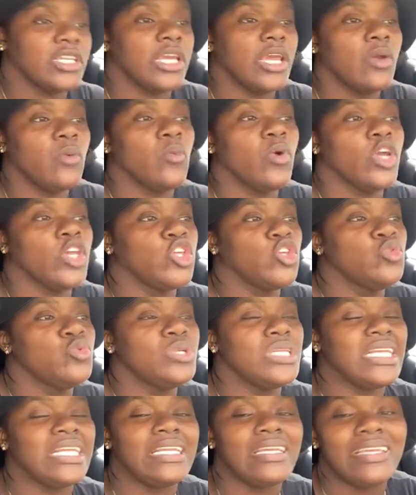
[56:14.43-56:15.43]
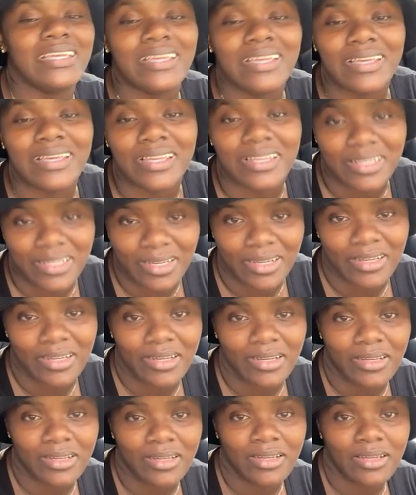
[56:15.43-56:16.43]
Get what you need.
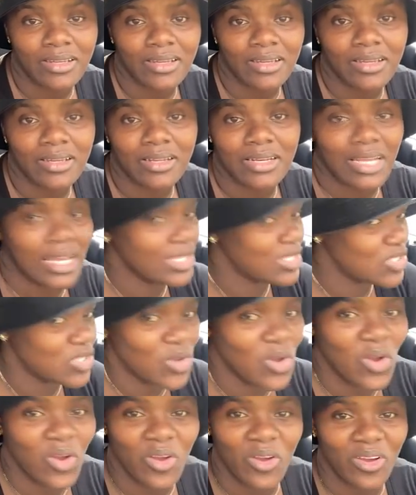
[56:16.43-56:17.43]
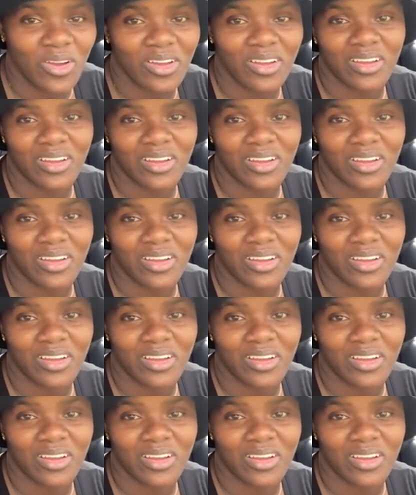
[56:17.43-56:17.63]
That's all.